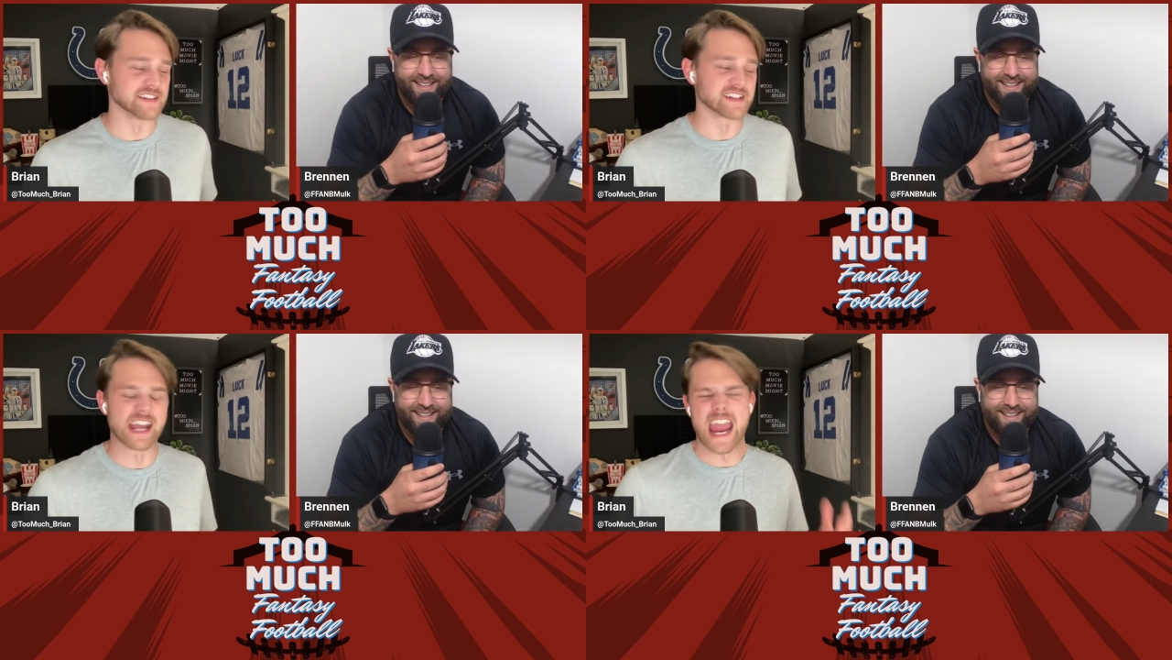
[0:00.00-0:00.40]

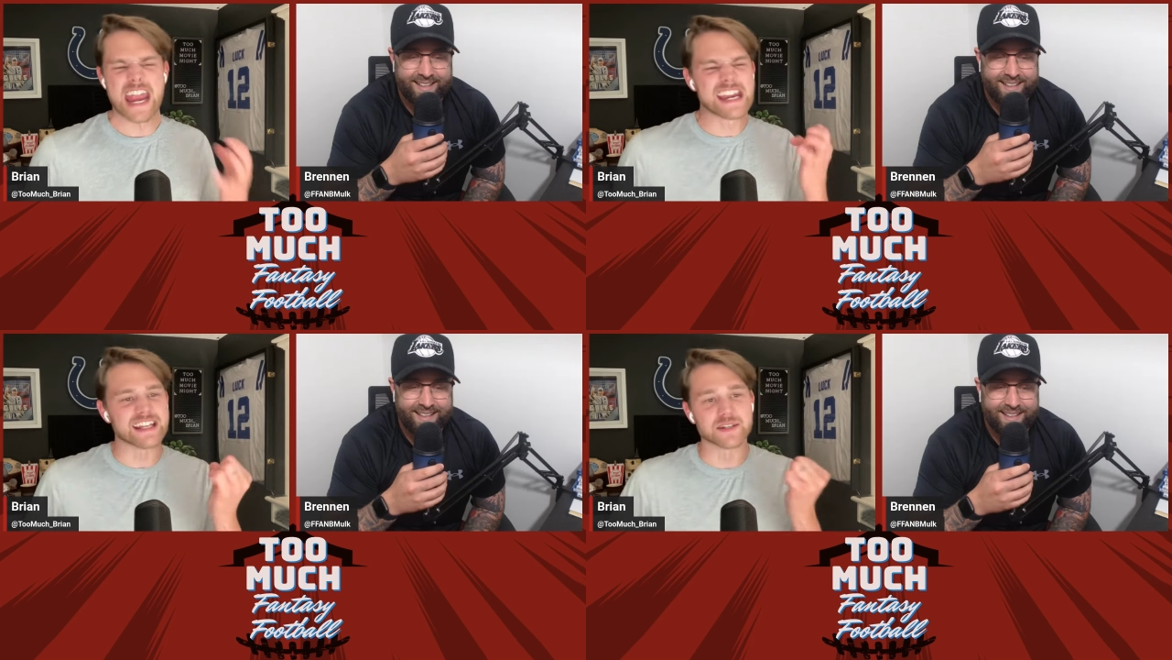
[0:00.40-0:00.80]
Speaker 1: and I
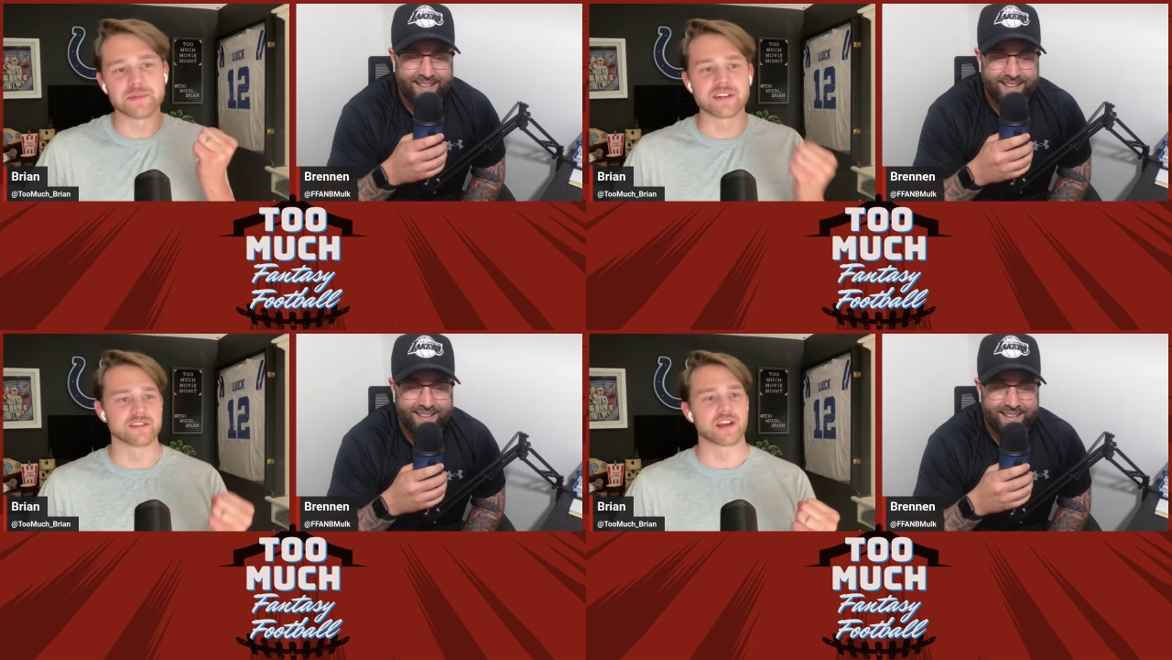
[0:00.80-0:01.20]
hate it
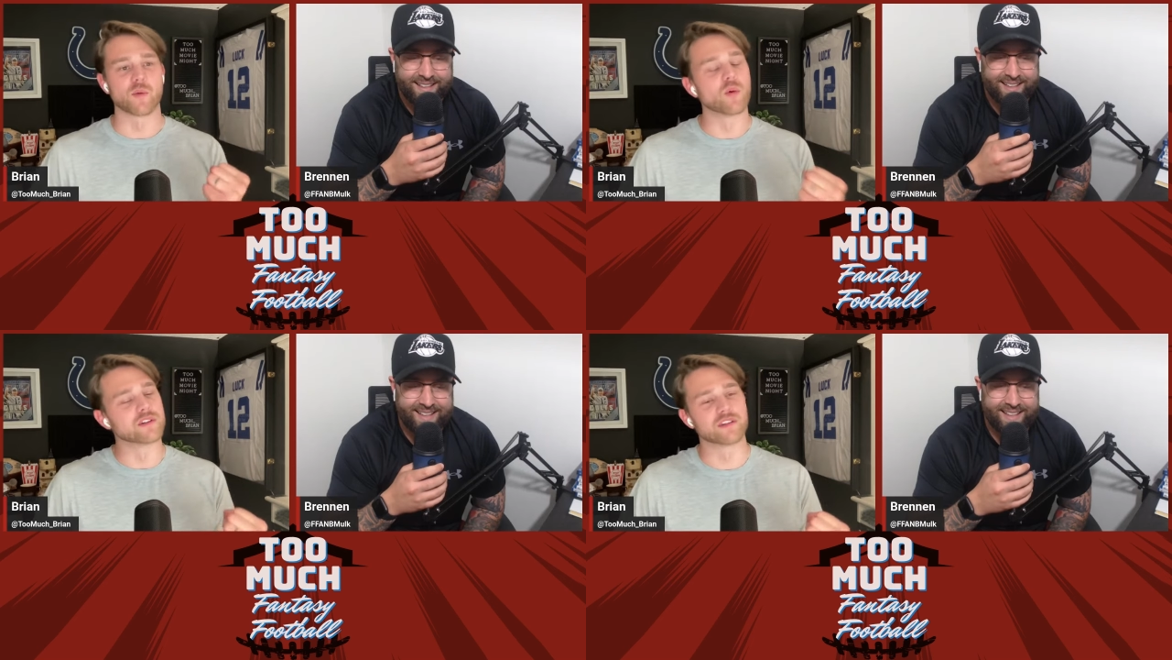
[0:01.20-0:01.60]
because I
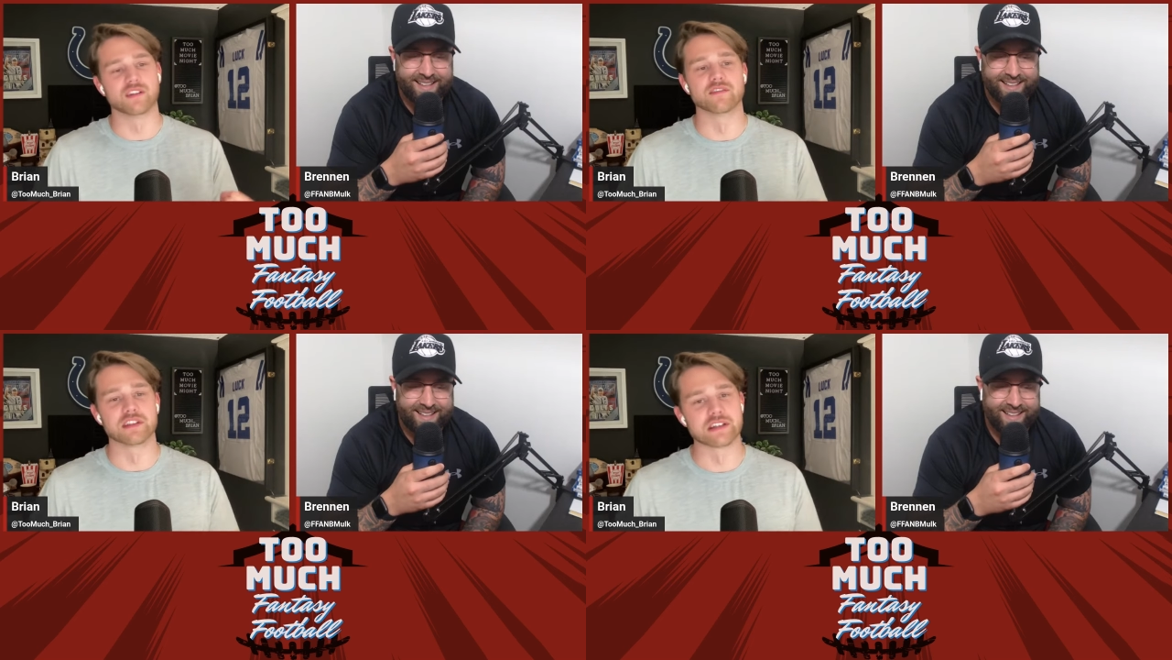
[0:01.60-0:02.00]
want to
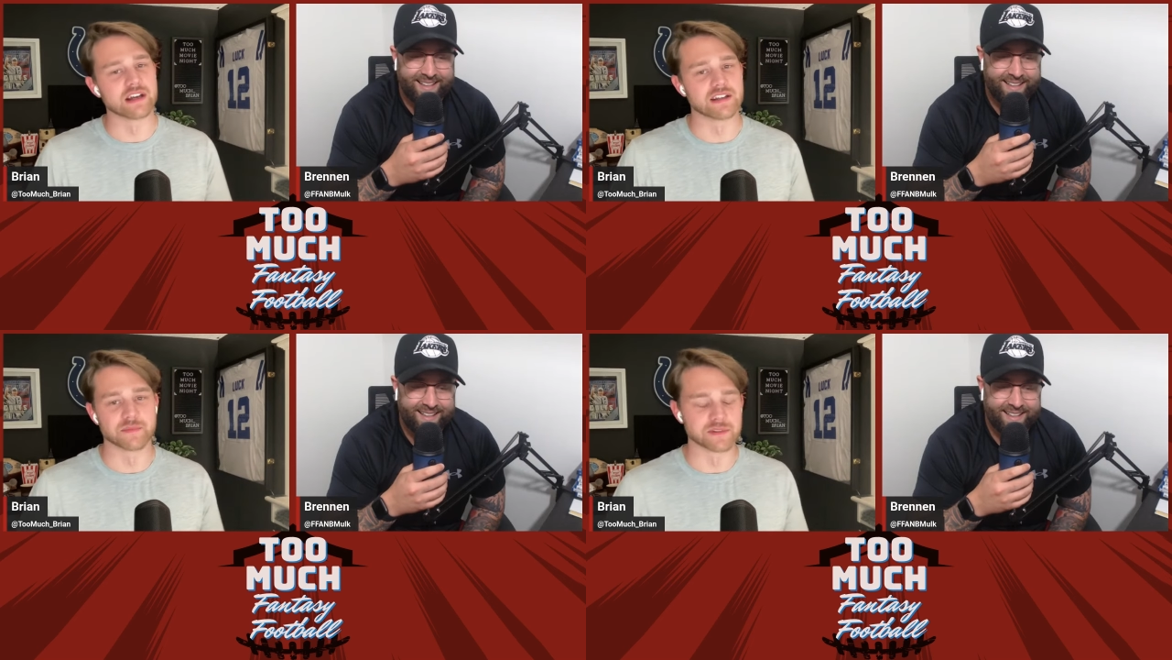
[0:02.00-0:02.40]
love the tight
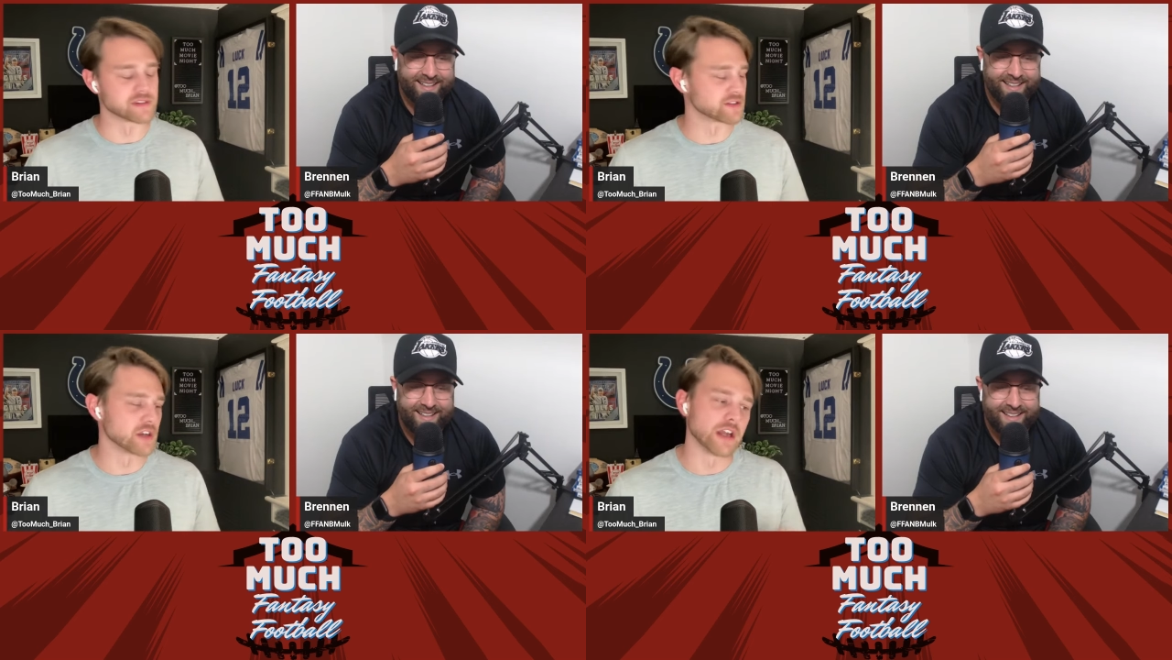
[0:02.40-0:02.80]
end
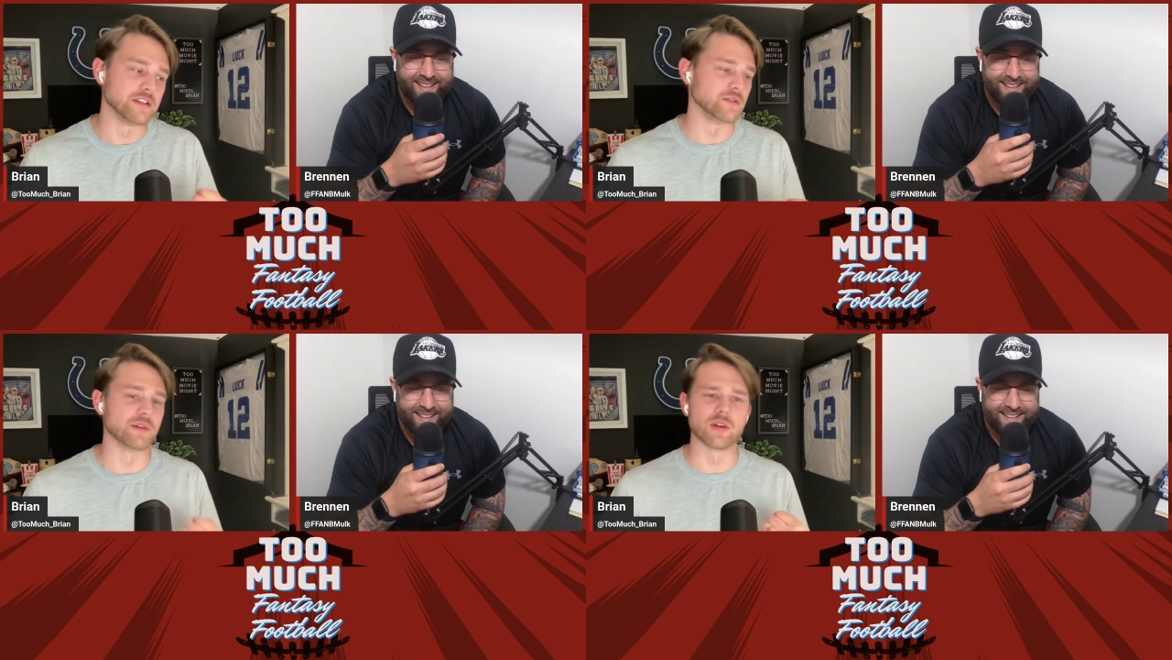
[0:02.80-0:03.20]
position. I
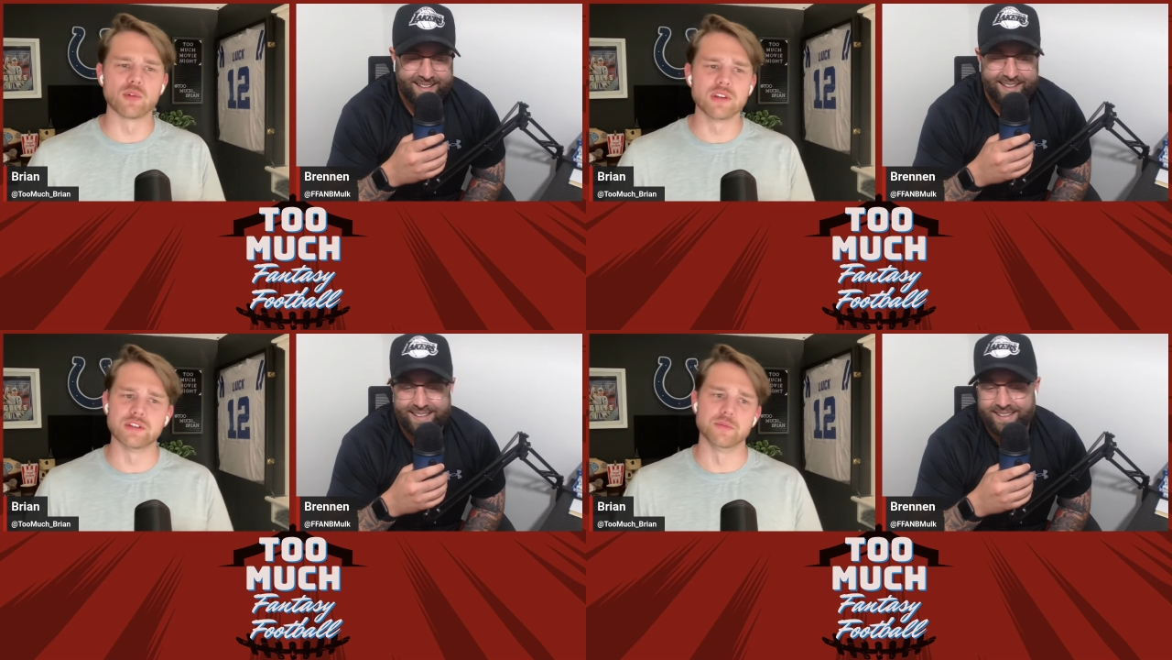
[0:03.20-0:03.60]
do. I
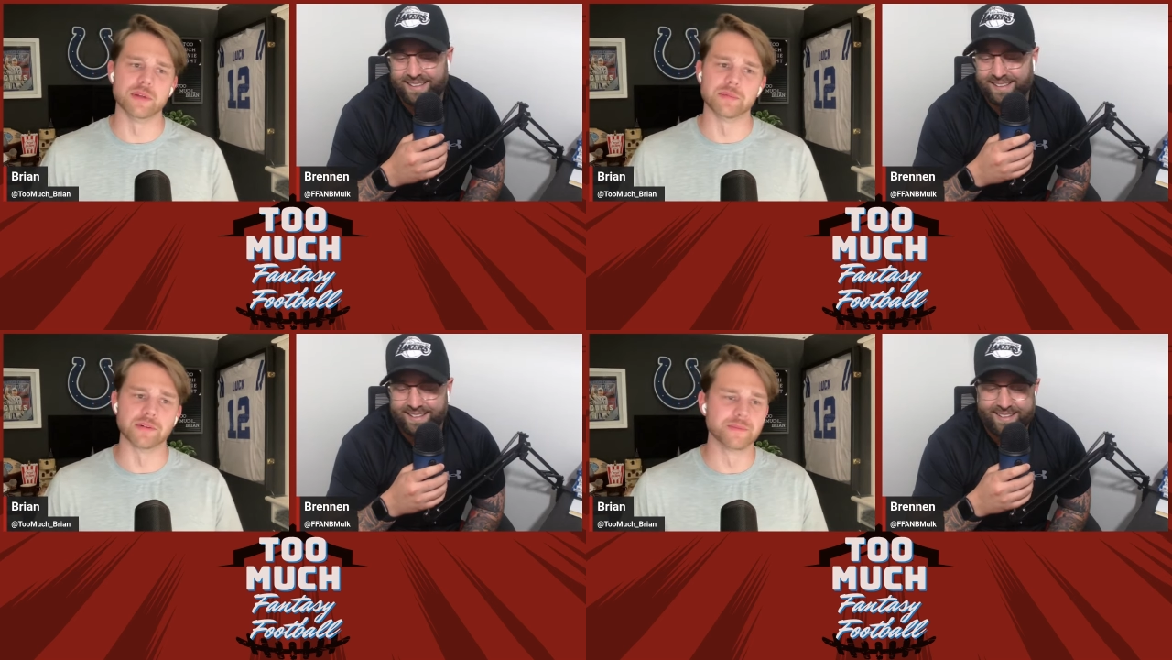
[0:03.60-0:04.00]
really do,
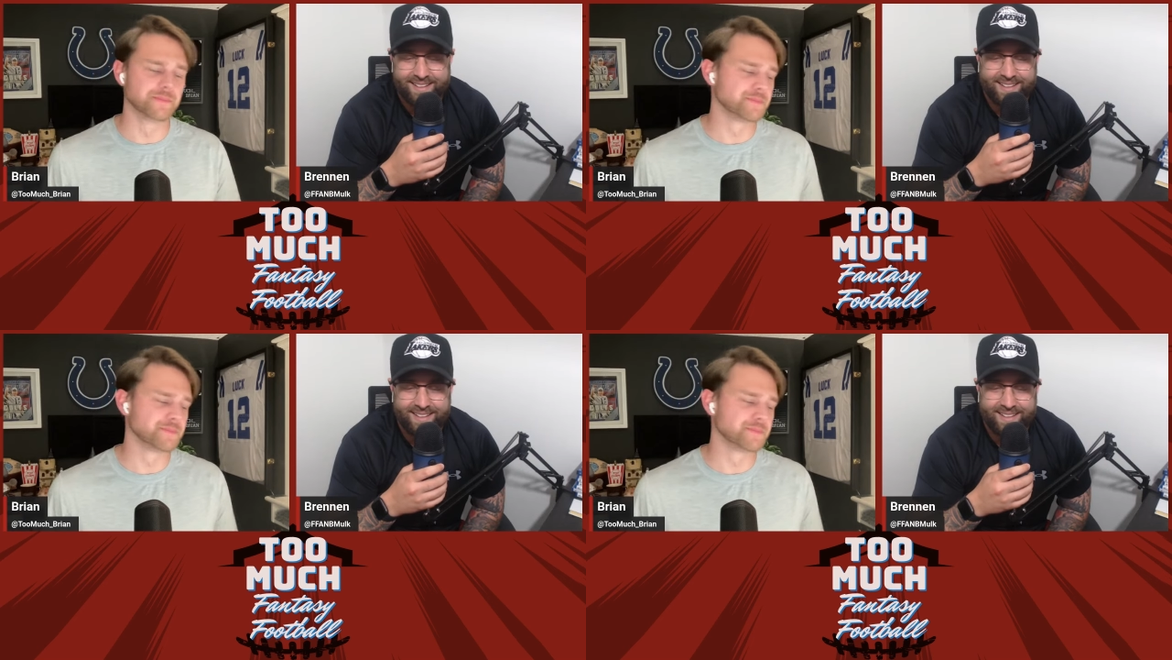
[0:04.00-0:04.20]
people.